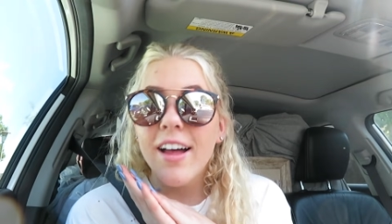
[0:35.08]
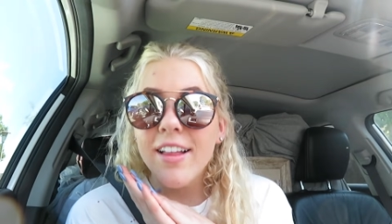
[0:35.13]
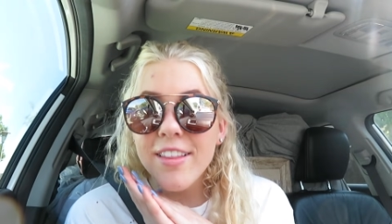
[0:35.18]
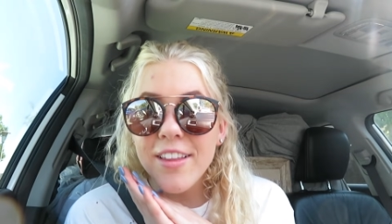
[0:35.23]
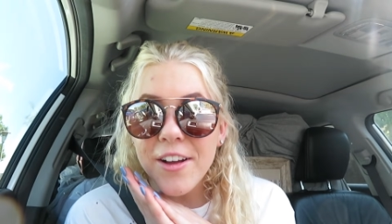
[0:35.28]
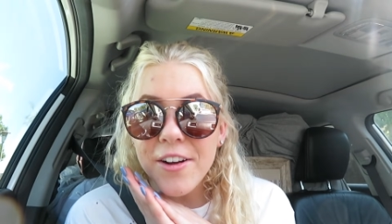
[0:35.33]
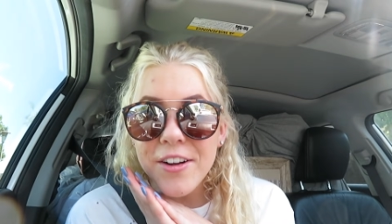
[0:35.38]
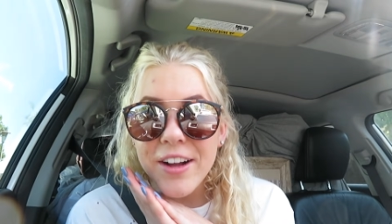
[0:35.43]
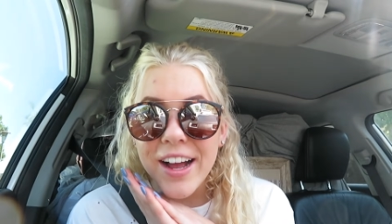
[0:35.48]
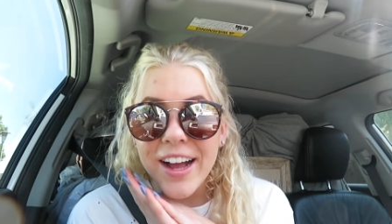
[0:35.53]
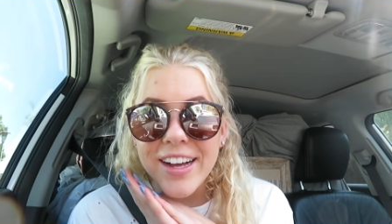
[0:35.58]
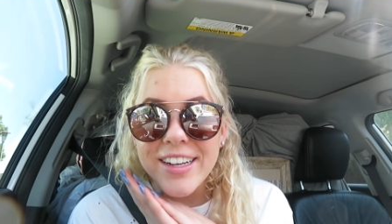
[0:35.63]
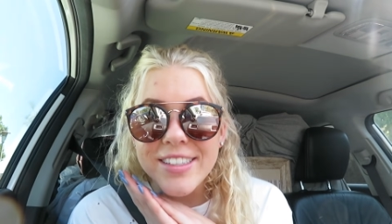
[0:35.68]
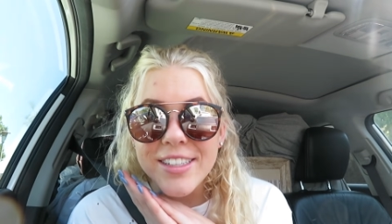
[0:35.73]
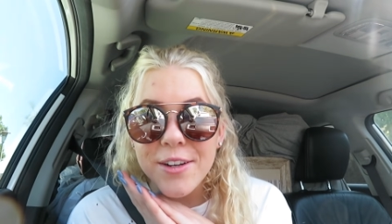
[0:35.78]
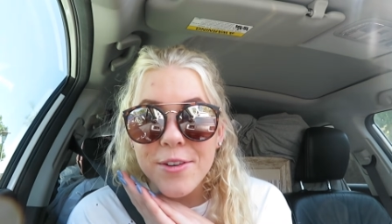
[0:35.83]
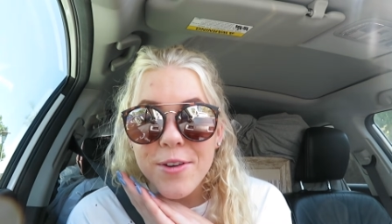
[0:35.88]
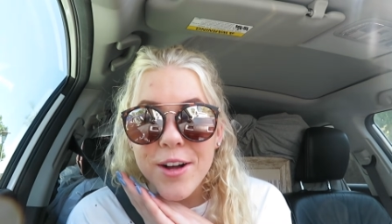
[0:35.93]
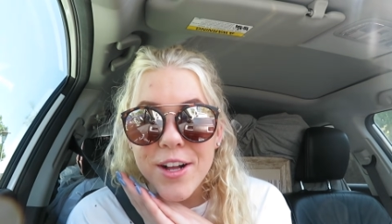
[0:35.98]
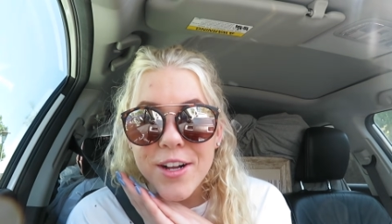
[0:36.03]
Hello, guys,
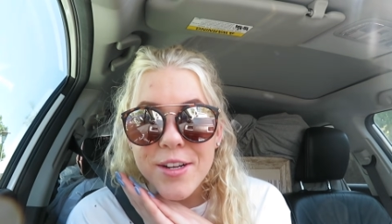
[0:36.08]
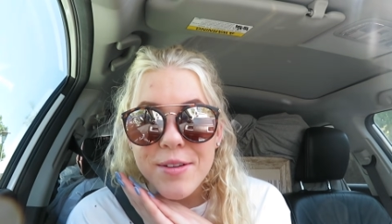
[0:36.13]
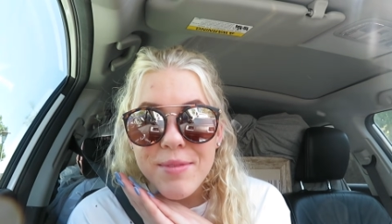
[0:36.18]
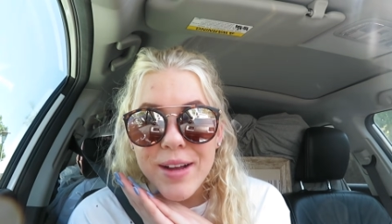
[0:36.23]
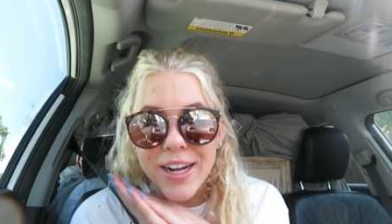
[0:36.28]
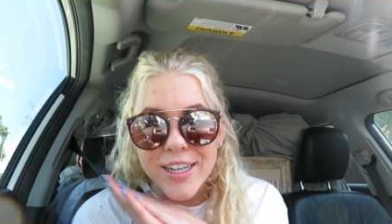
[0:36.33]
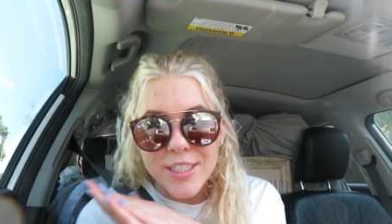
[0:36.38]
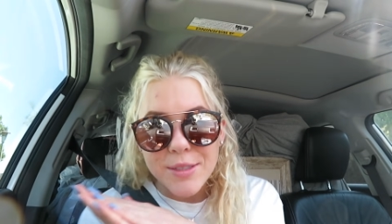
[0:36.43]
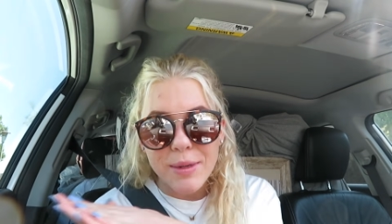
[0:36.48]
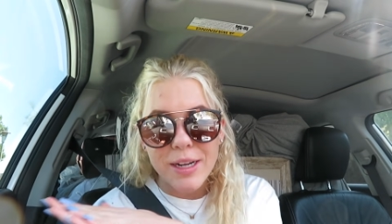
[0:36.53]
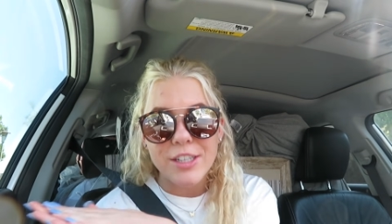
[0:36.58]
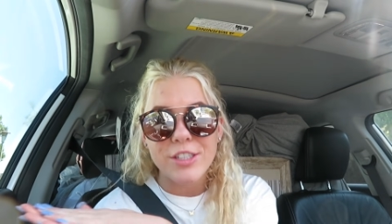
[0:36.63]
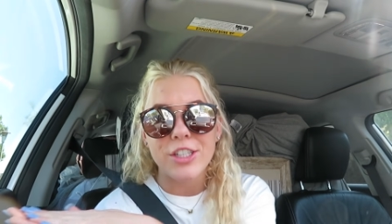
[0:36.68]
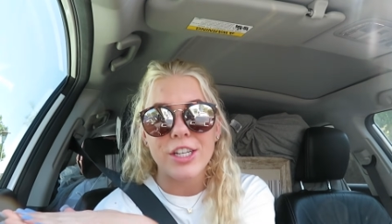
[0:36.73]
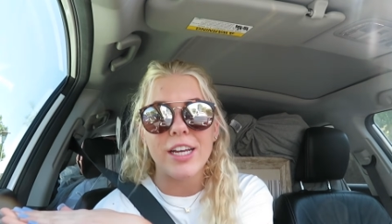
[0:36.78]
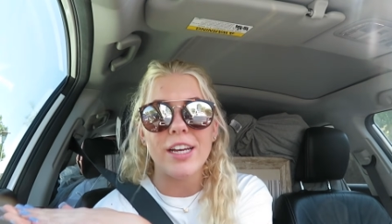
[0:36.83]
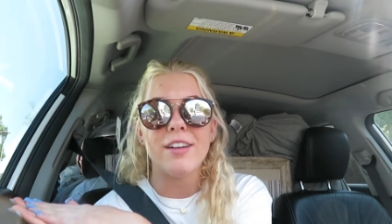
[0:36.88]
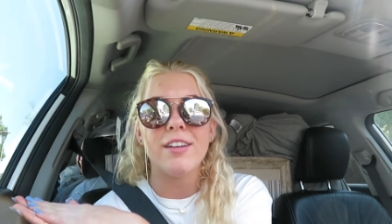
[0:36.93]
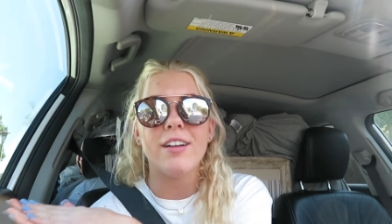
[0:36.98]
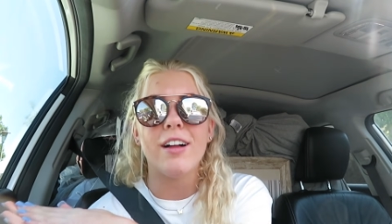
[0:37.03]
and welcome back to my
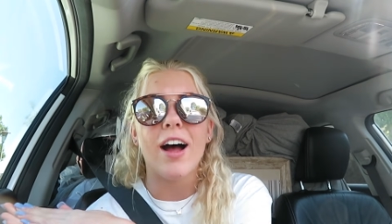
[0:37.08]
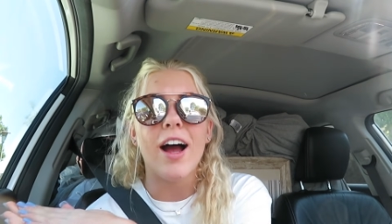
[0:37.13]
channel.